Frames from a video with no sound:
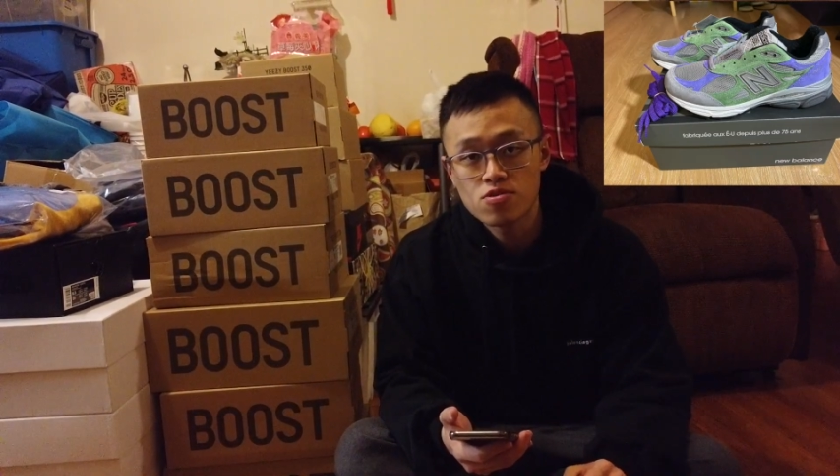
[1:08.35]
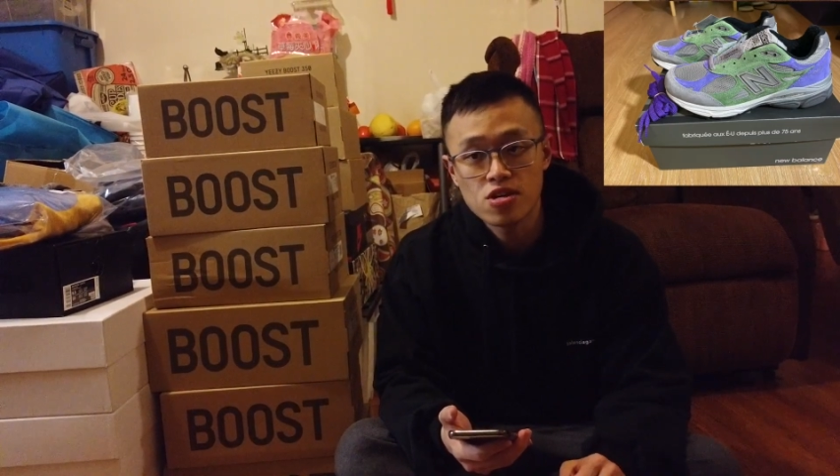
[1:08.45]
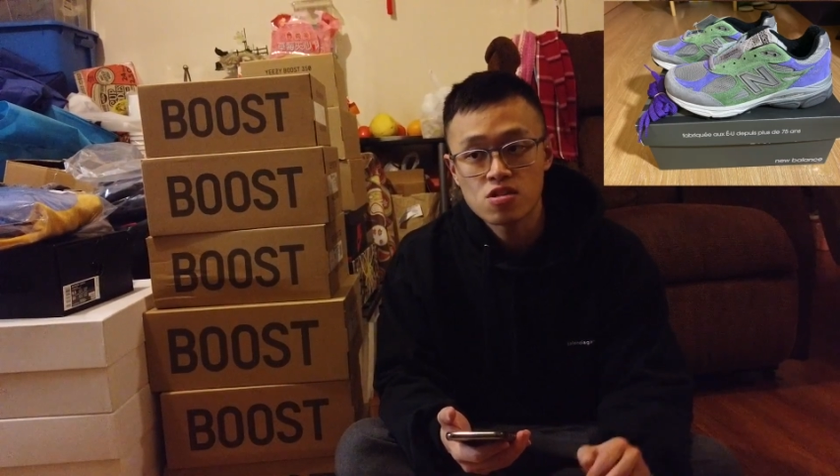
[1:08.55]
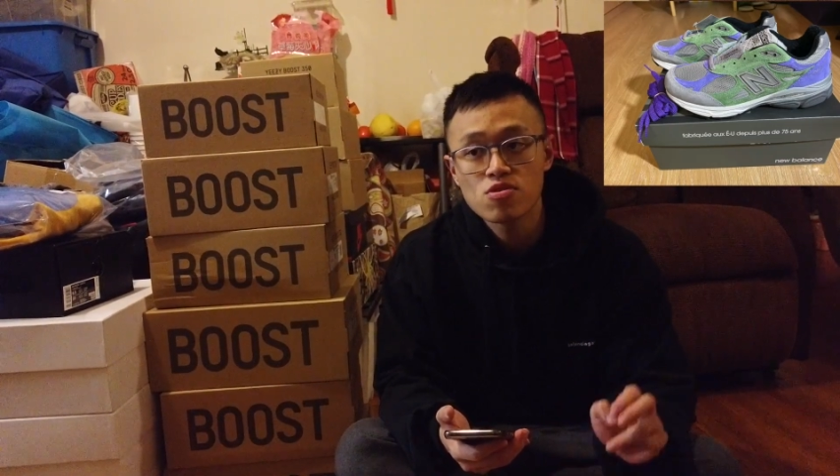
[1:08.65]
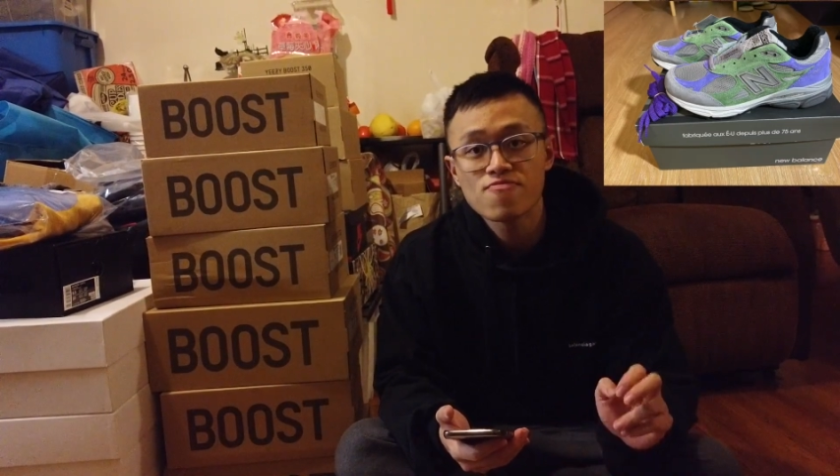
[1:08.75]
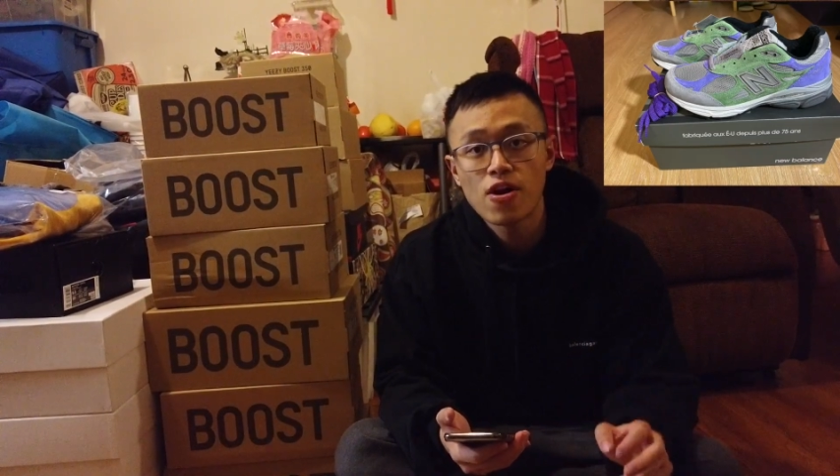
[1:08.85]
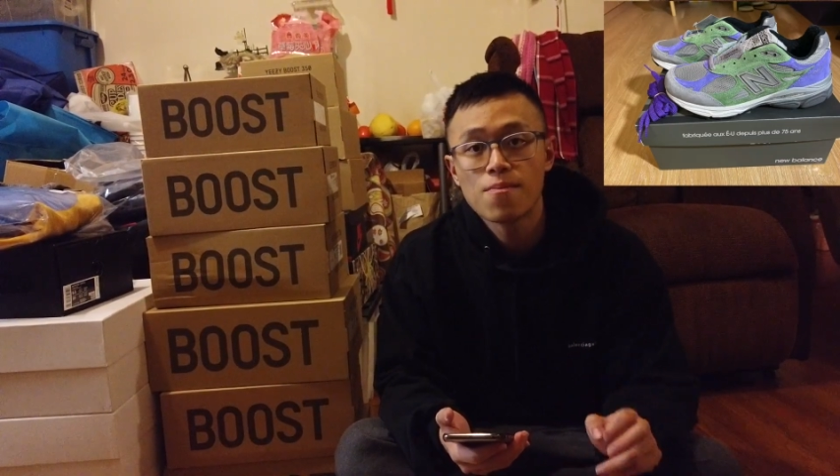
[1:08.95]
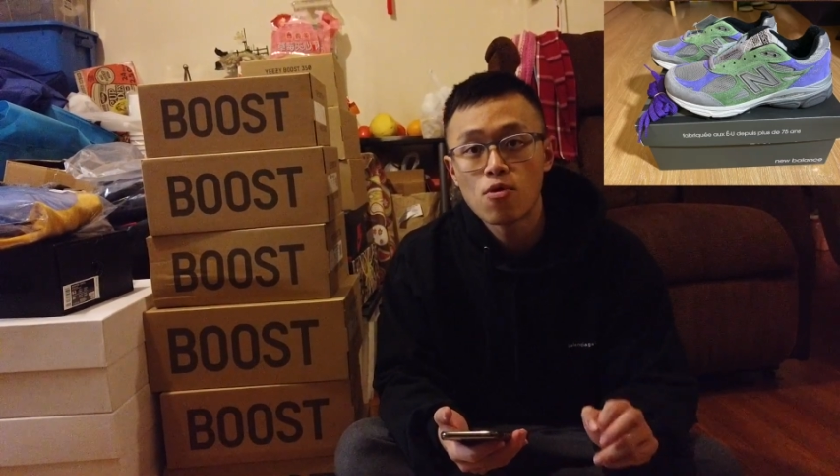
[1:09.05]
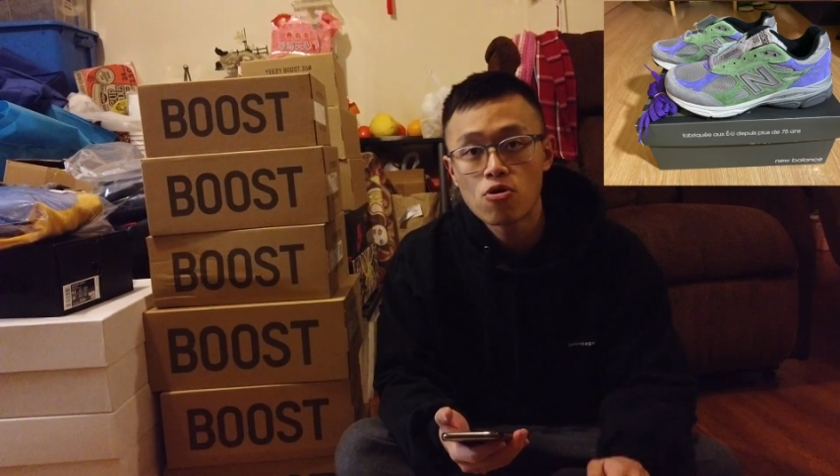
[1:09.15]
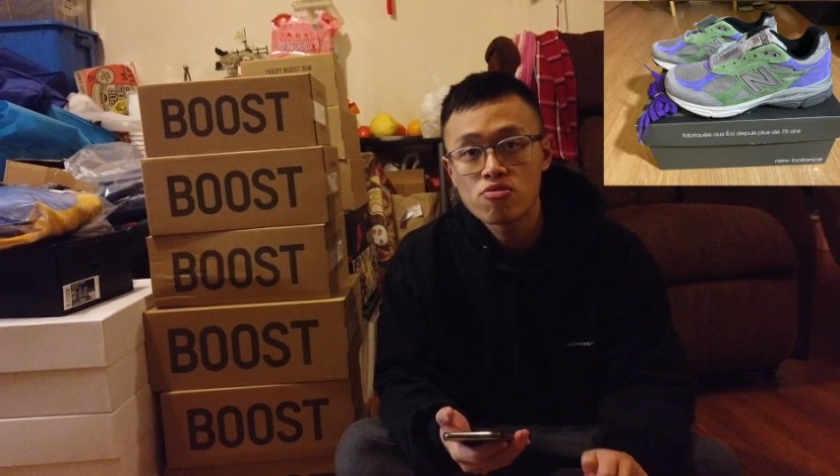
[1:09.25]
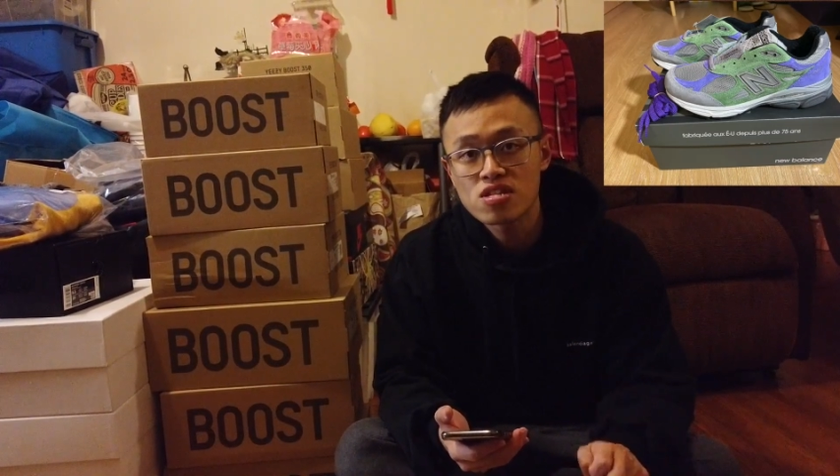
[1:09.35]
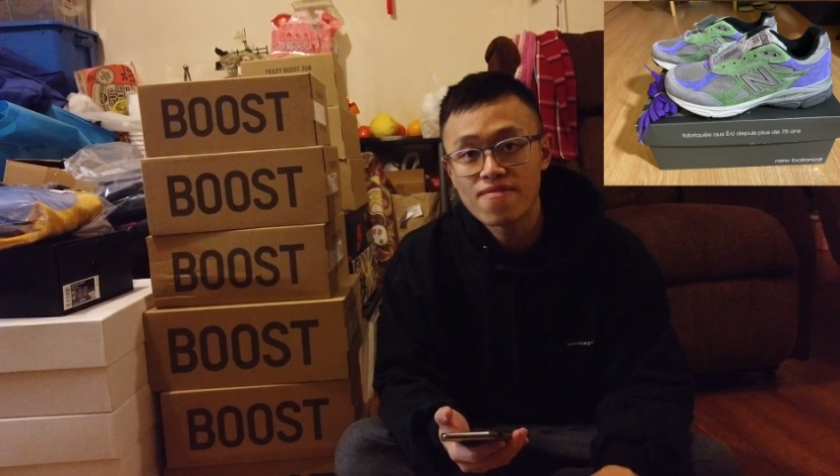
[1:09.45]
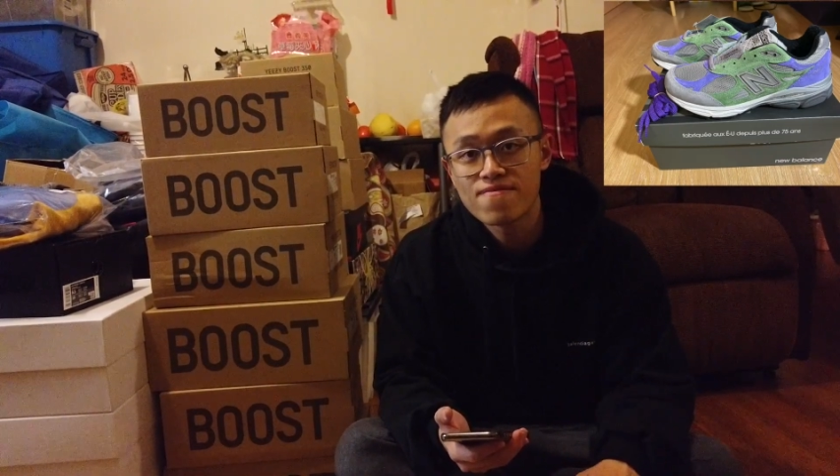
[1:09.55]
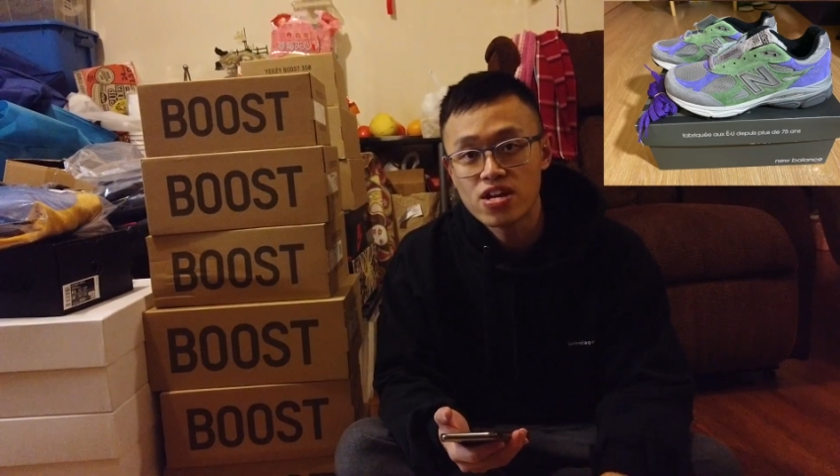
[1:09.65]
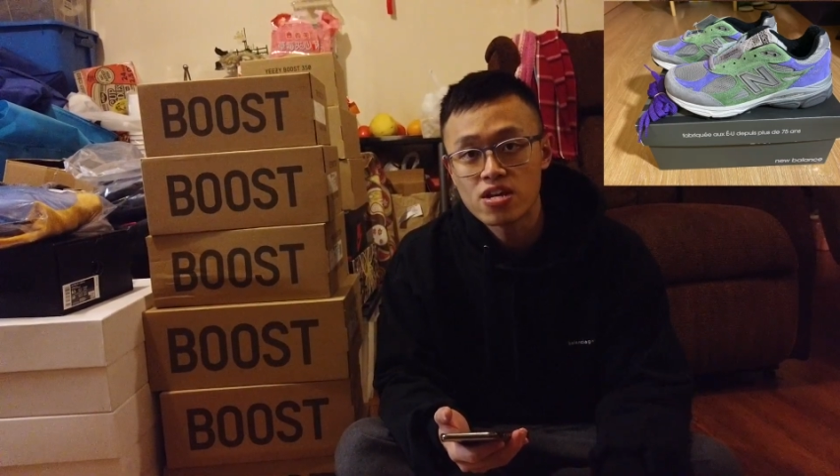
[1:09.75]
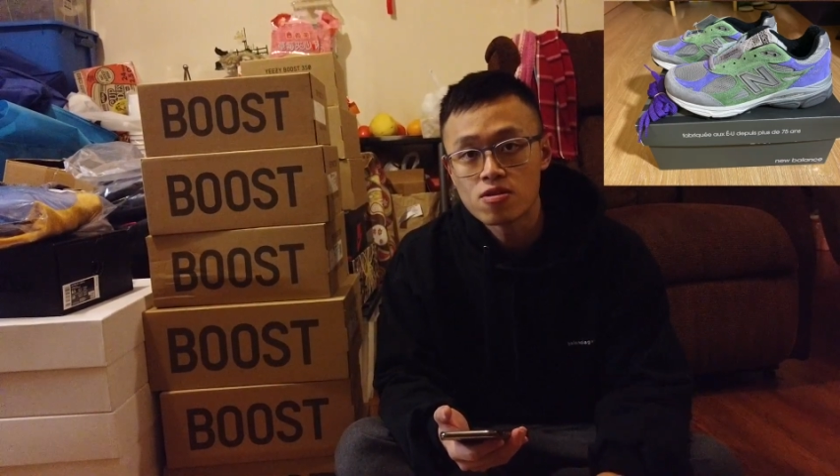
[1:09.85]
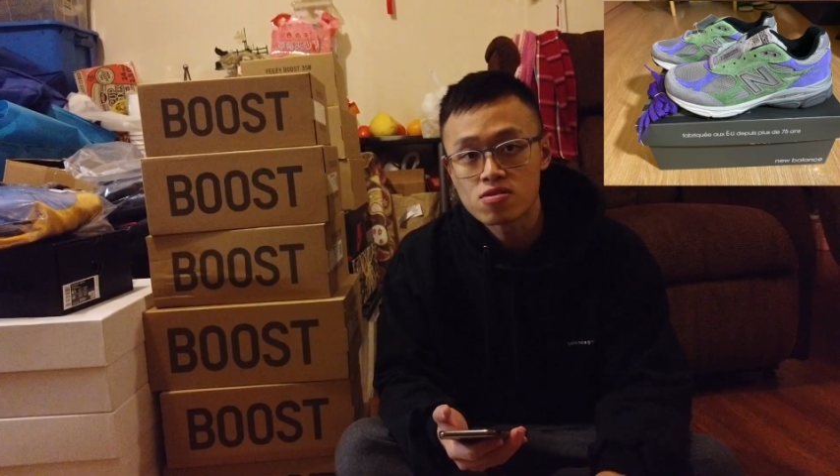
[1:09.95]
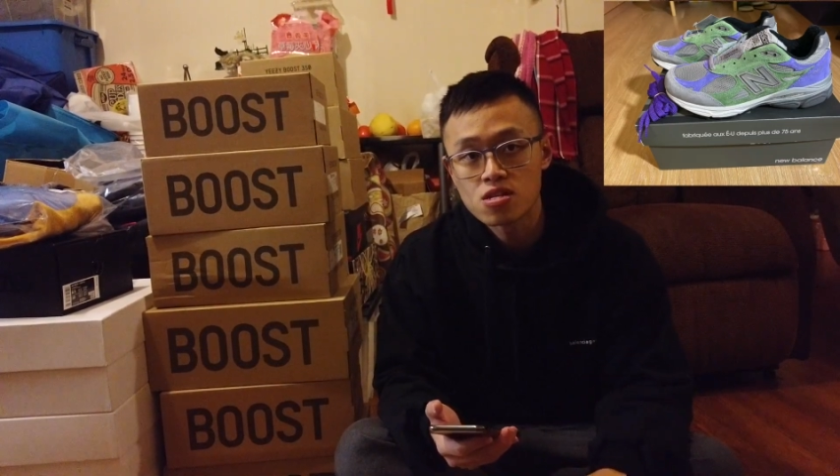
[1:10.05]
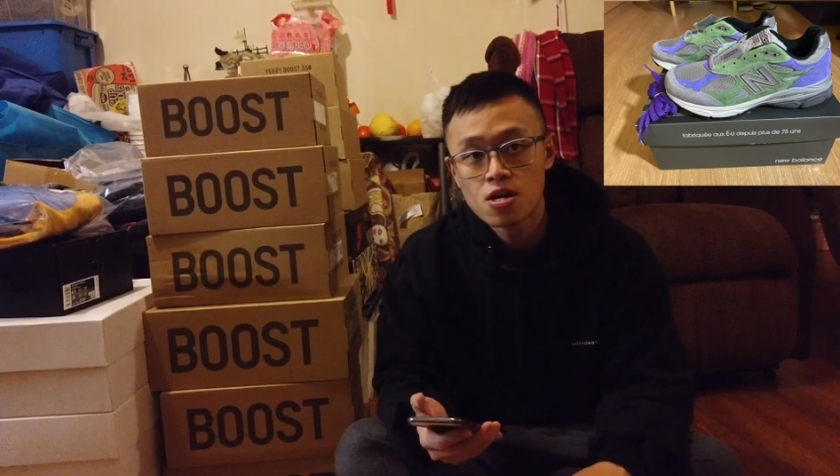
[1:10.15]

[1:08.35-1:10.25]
It's one of our more recent videos.